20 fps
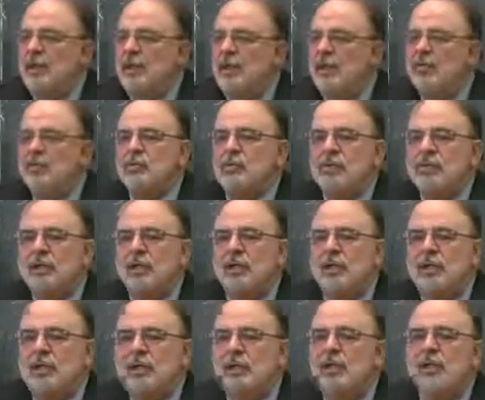He was
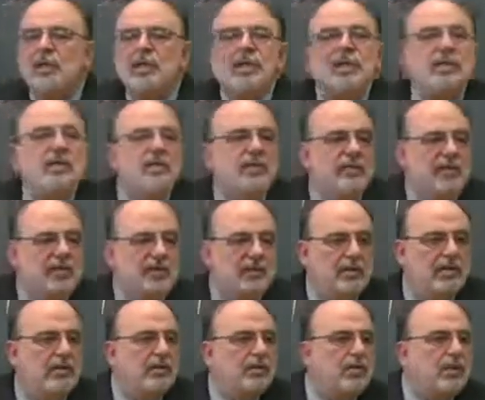a great innovator
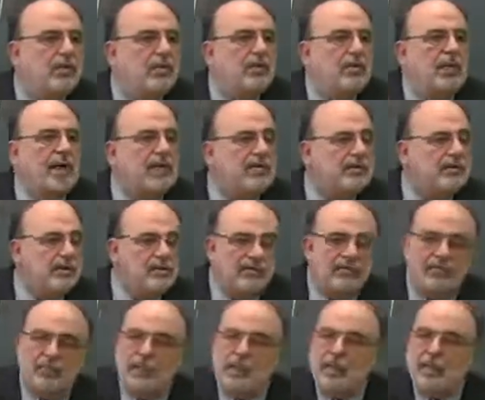who wrote thousands
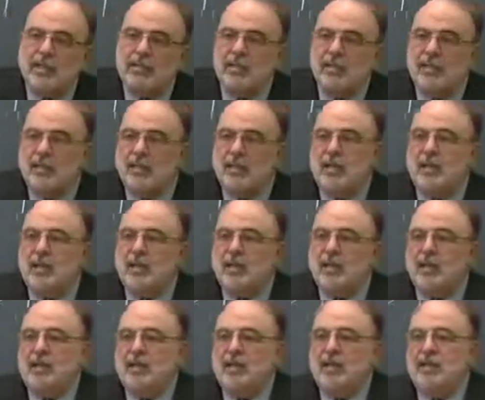of plays
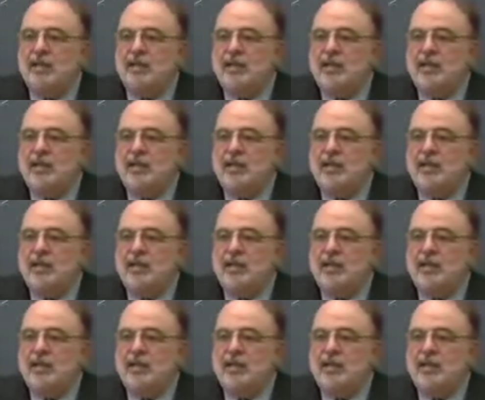and